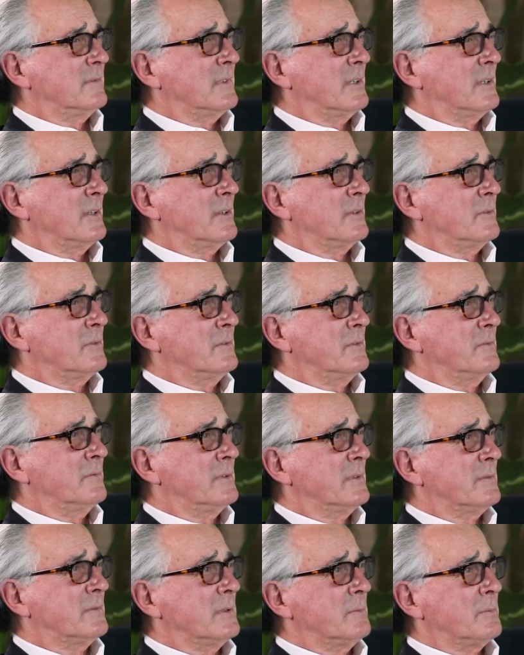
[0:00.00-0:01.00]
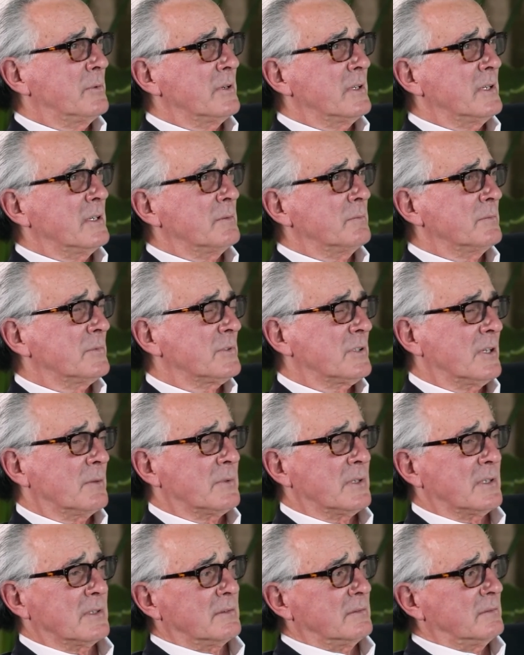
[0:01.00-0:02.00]
150 per diem,
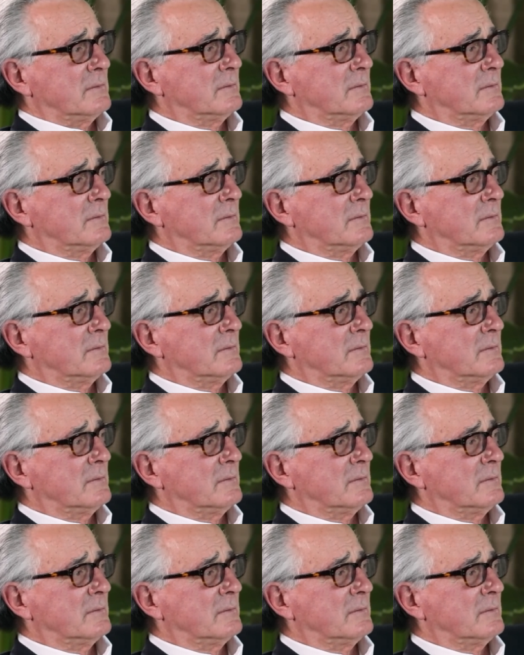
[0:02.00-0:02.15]
something.